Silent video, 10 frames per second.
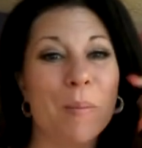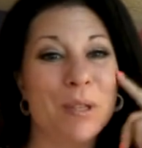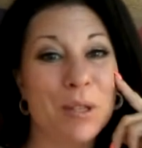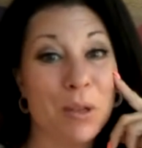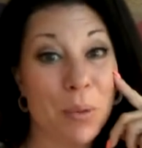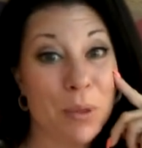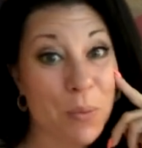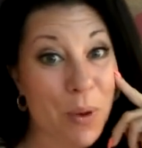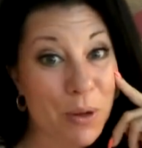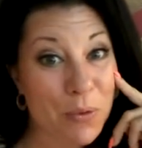But you know
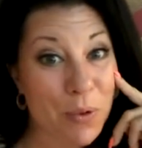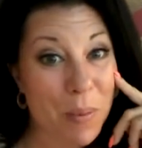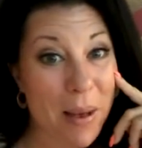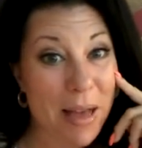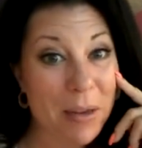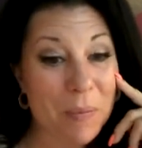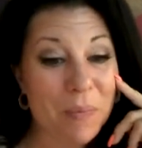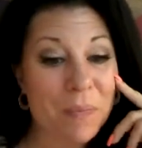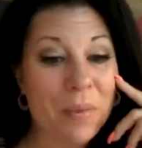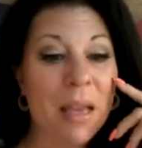what's wonderful about it?
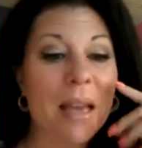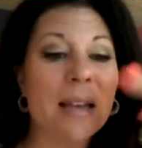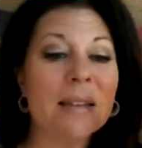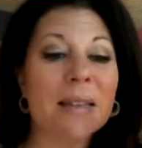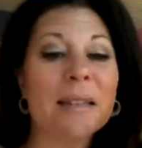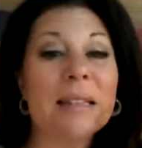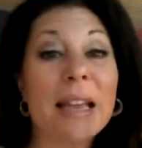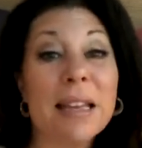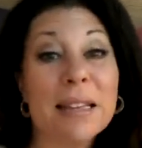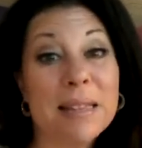Is let's
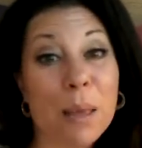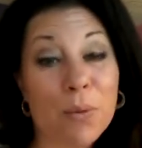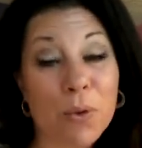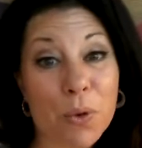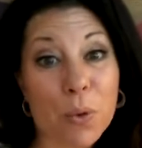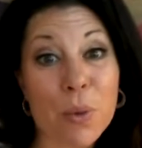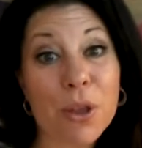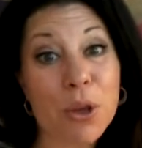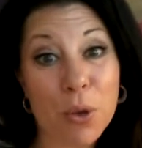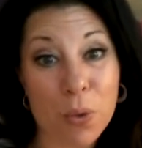take it a step further
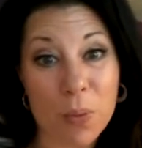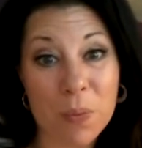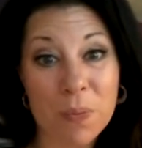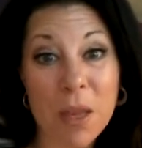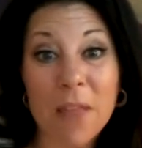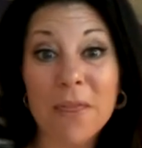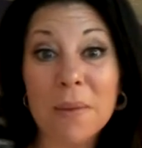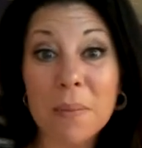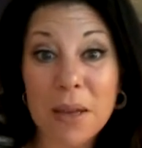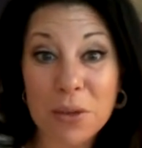with you,
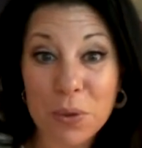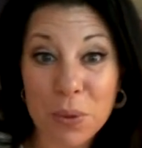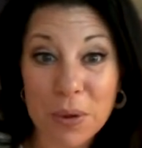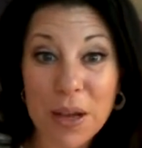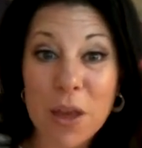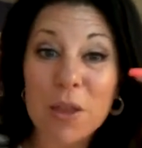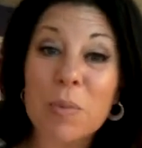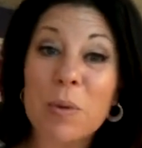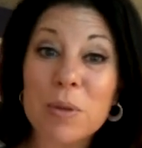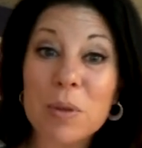the mentor,
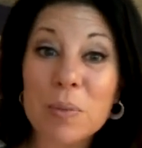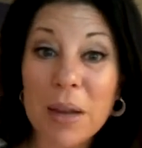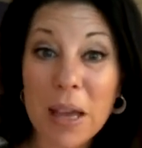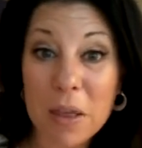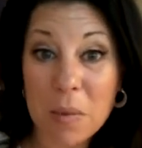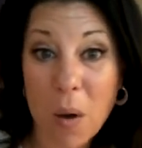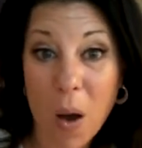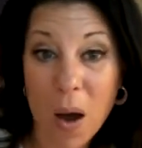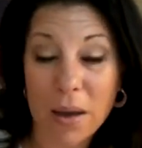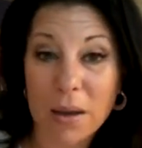the person bringing them
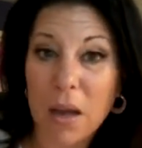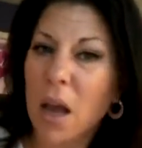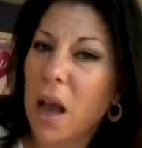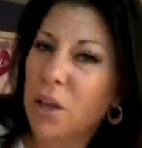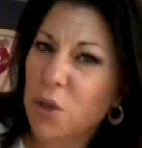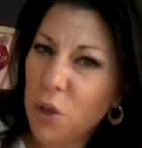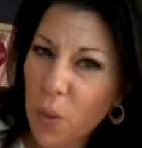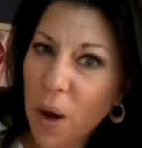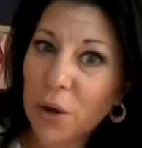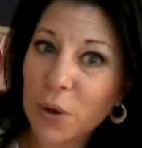on. You
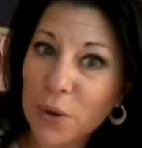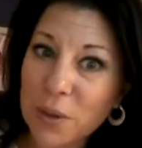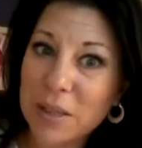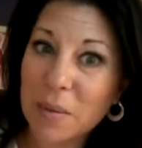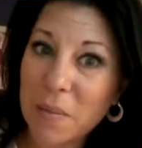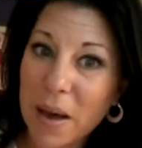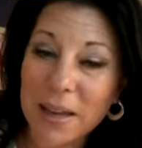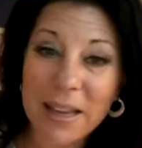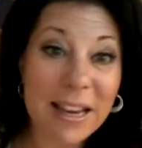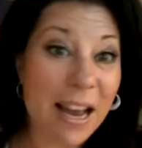want to earn some
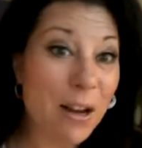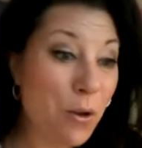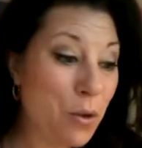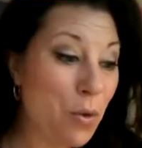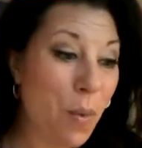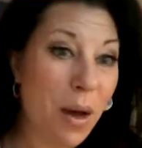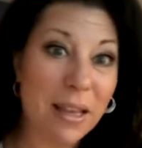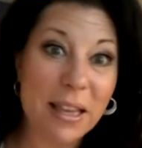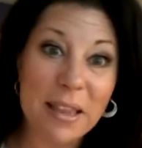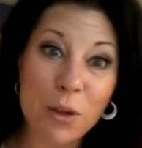money, and I know you want
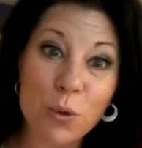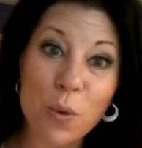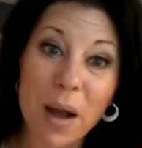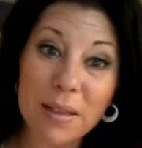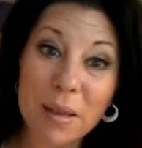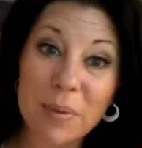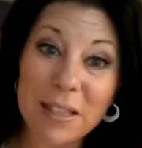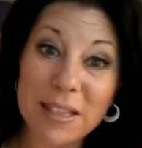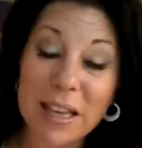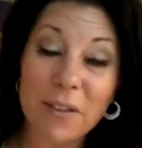to get those rise up
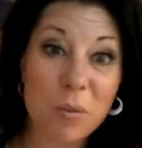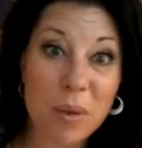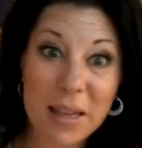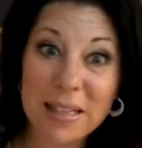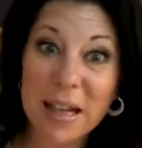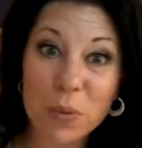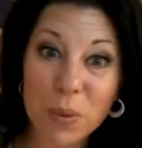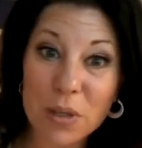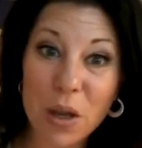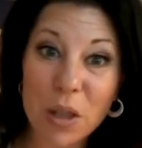incentives because that's
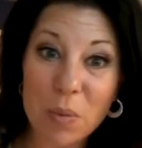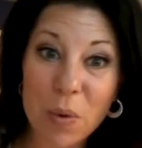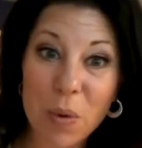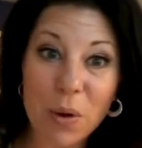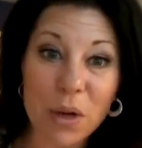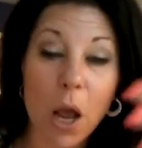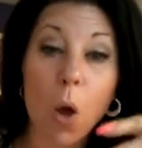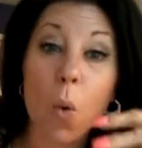what's on the board.